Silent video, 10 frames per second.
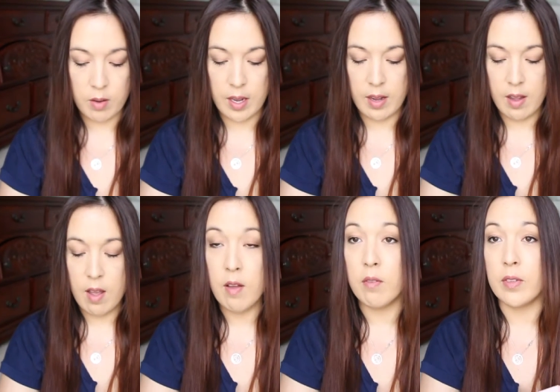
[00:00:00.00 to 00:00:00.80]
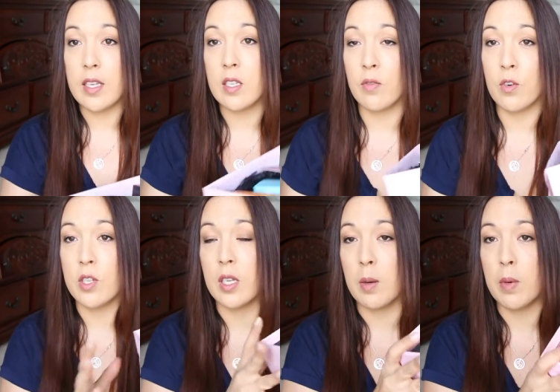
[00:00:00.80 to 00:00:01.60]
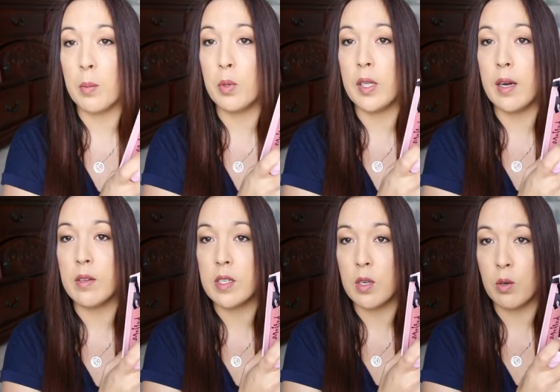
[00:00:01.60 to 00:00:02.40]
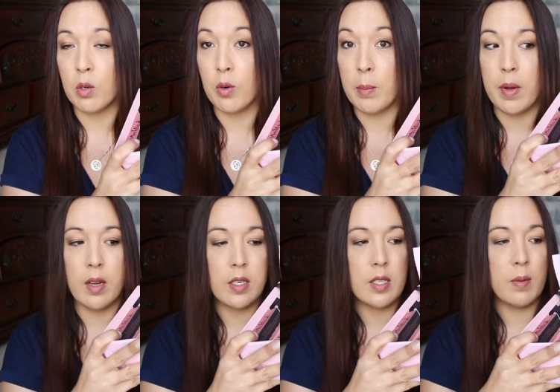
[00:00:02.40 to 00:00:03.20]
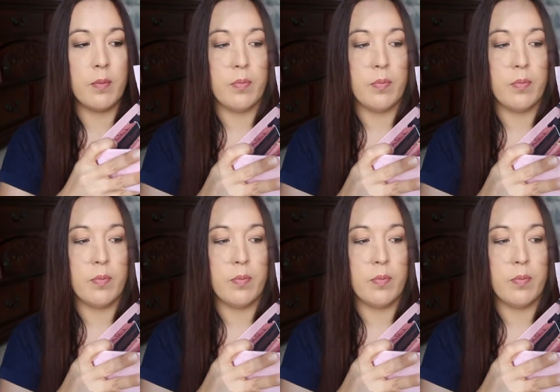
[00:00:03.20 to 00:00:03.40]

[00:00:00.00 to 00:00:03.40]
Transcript: Okay, that's the first thing I'm going to pull out. So, great box.